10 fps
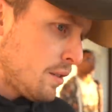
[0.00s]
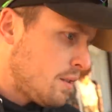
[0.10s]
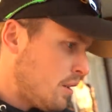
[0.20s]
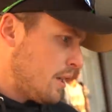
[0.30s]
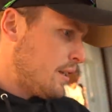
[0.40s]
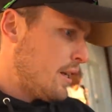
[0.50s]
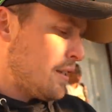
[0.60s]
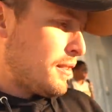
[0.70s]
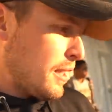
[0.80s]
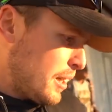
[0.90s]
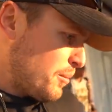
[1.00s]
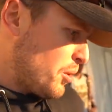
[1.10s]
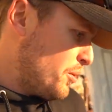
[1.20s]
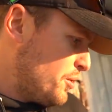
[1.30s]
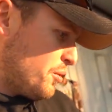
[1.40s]
So I, I decided I'm
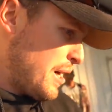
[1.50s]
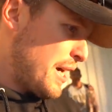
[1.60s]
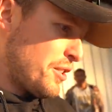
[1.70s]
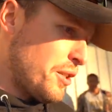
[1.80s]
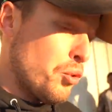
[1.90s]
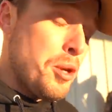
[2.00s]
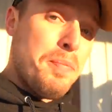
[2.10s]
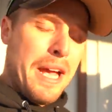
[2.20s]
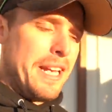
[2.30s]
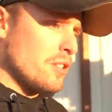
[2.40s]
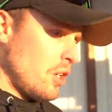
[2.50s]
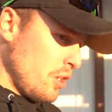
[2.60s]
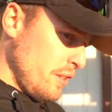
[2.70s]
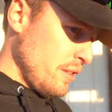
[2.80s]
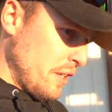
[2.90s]
going to actually repaint
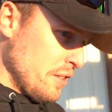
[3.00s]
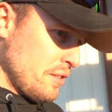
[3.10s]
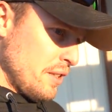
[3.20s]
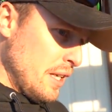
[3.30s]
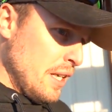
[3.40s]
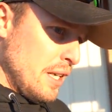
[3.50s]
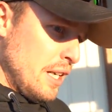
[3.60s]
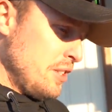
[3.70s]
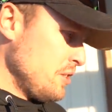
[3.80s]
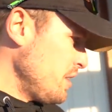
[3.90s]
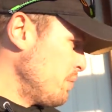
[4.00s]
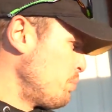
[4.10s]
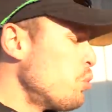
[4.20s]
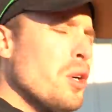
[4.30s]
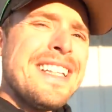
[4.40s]
all these. I just, I just hit them
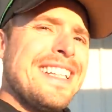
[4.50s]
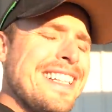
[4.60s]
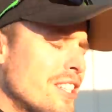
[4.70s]
pretty